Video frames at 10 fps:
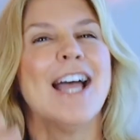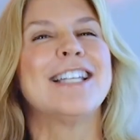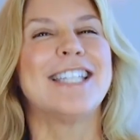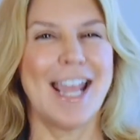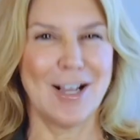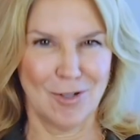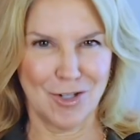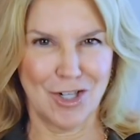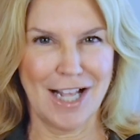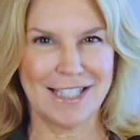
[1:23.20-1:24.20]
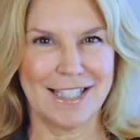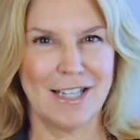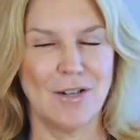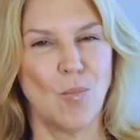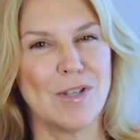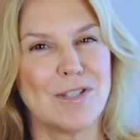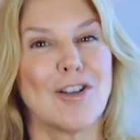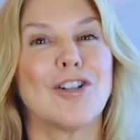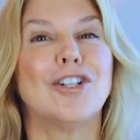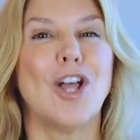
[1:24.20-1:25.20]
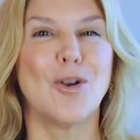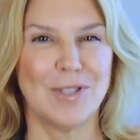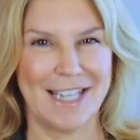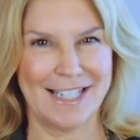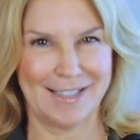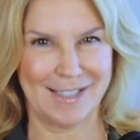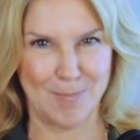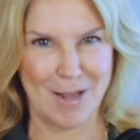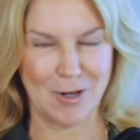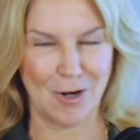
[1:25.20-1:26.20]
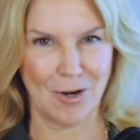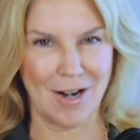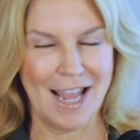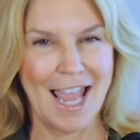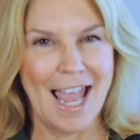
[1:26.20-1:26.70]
Taylor Johnson was the closing speaker.